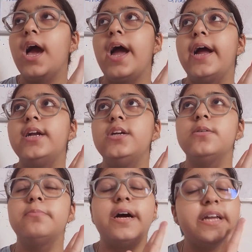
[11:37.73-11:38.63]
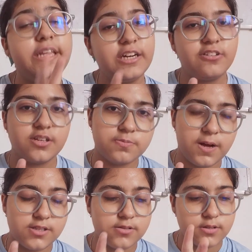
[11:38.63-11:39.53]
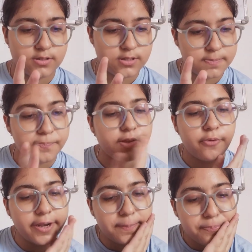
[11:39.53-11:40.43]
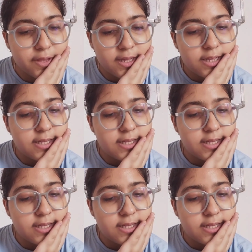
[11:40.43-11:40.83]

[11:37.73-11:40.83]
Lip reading: and by electric sparks, right?